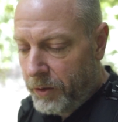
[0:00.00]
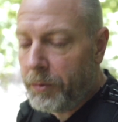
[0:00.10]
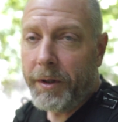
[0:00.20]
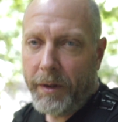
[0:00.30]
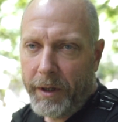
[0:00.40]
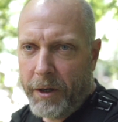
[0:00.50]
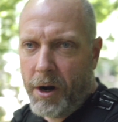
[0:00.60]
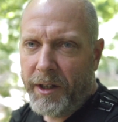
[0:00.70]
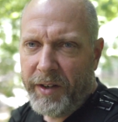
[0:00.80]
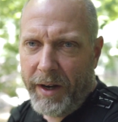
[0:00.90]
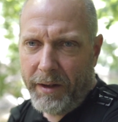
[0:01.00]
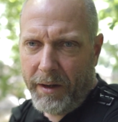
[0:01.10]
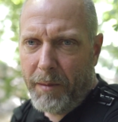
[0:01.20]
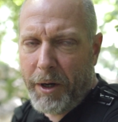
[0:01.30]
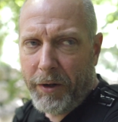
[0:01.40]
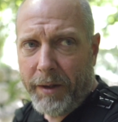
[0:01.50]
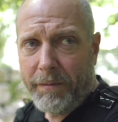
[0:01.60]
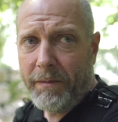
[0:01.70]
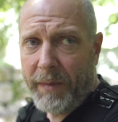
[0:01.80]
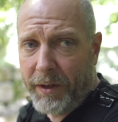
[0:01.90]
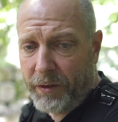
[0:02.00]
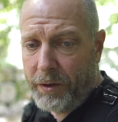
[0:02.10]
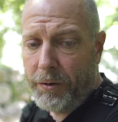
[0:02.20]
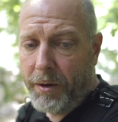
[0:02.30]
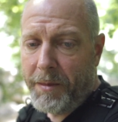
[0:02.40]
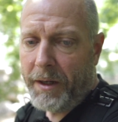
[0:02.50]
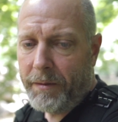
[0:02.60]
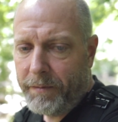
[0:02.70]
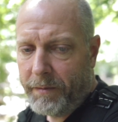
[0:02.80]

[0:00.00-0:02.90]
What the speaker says: doing the content about it is new to me